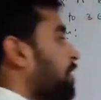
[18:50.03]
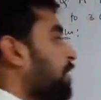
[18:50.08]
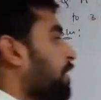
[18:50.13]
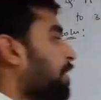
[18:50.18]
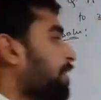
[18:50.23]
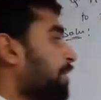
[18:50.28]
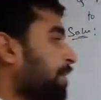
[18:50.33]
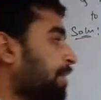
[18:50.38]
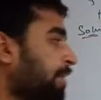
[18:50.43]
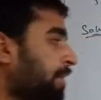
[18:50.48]

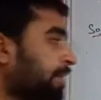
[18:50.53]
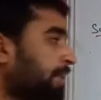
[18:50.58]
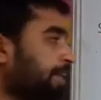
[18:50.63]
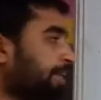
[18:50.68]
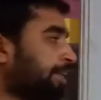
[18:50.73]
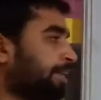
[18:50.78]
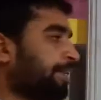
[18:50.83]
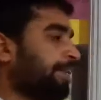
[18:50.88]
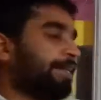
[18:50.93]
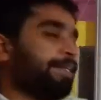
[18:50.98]
18. 18 and
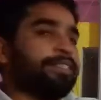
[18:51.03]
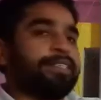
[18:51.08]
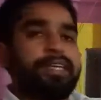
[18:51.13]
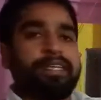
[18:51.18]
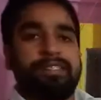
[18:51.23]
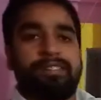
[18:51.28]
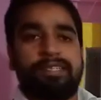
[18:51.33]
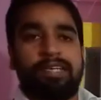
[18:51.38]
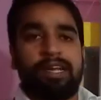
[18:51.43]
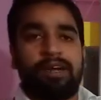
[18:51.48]
18 gets
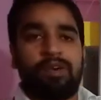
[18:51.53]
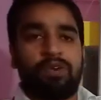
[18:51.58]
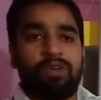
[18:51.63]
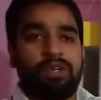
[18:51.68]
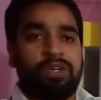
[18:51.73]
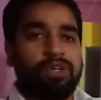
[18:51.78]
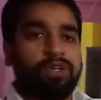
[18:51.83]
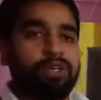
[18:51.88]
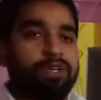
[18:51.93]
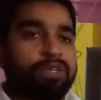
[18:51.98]
cancelled
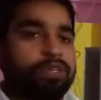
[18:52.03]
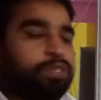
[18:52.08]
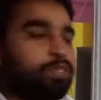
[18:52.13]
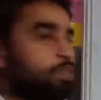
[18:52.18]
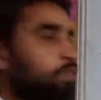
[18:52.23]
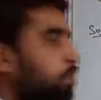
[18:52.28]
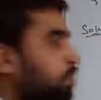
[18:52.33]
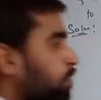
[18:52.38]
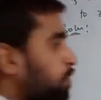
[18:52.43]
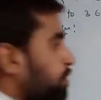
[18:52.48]
out.
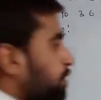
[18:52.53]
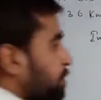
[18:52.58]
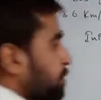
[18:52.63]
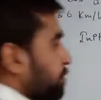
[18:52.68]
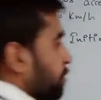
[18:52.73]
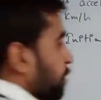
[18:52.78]
So this